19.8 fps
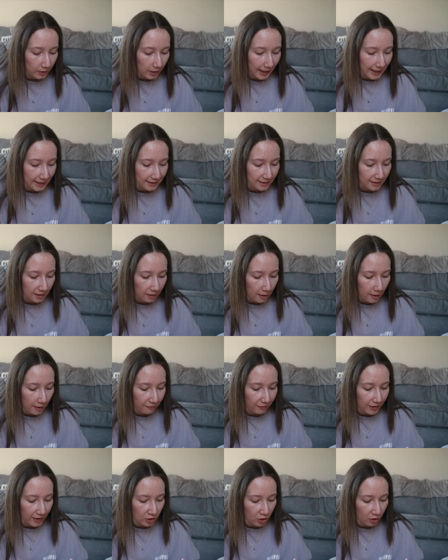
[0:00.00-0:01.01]
It's the
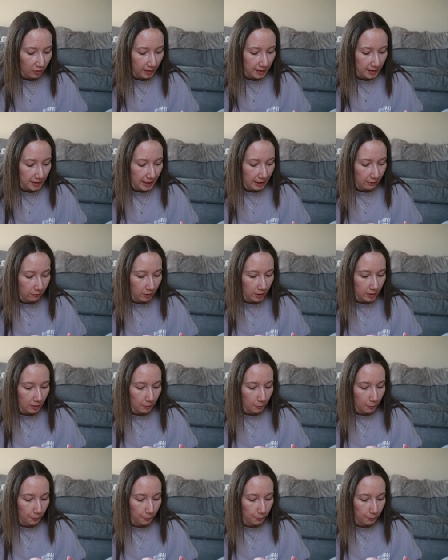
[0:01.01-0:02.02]
Victoria's Secret
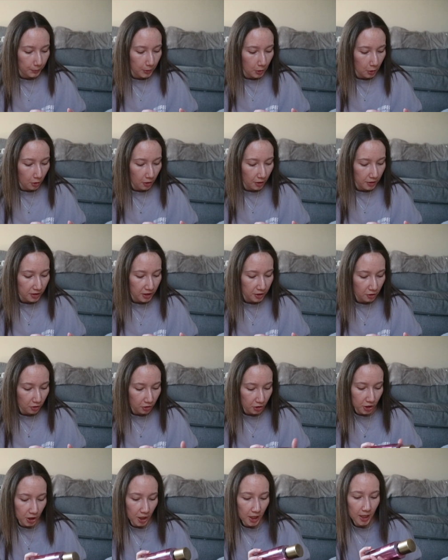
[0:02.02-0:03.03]
Pure
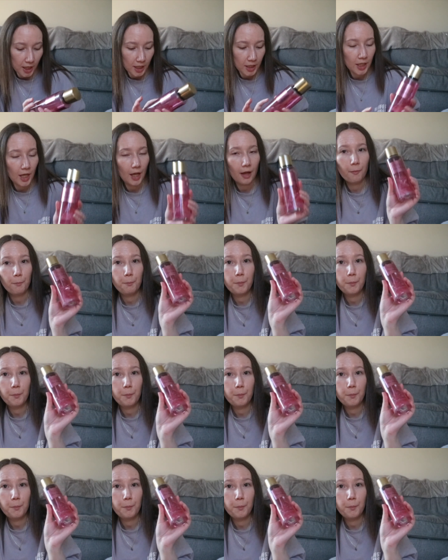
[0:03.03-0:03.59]
Seduction